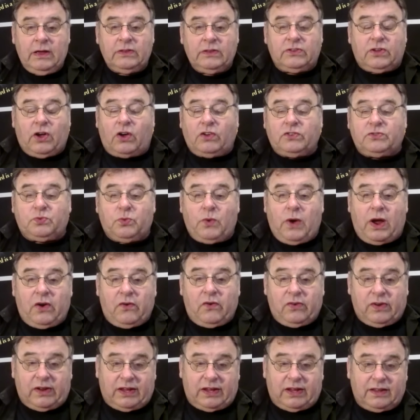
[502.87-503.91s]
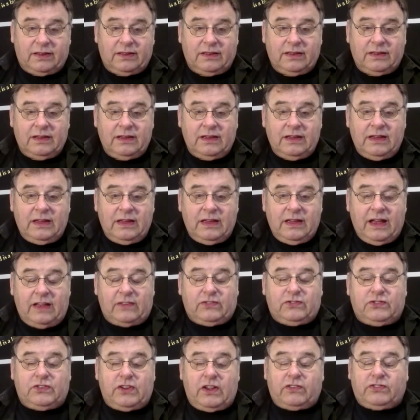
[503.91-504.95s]
Don't worry. It's
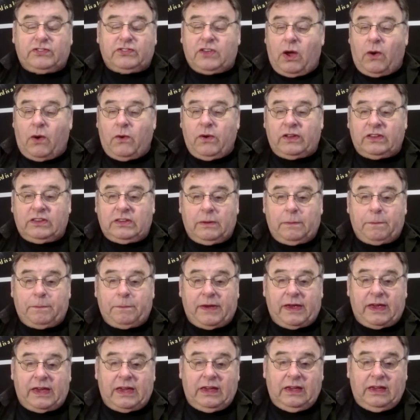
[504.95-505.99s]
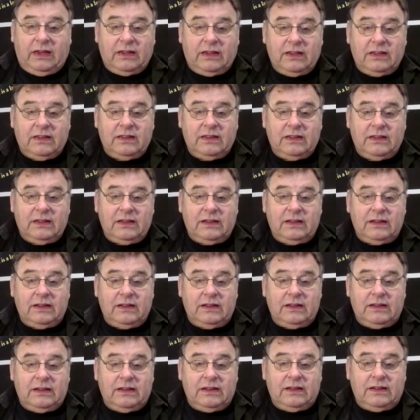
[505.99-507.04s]
just going to be
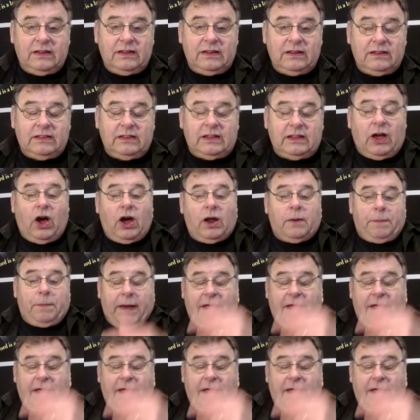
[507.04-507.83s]
the har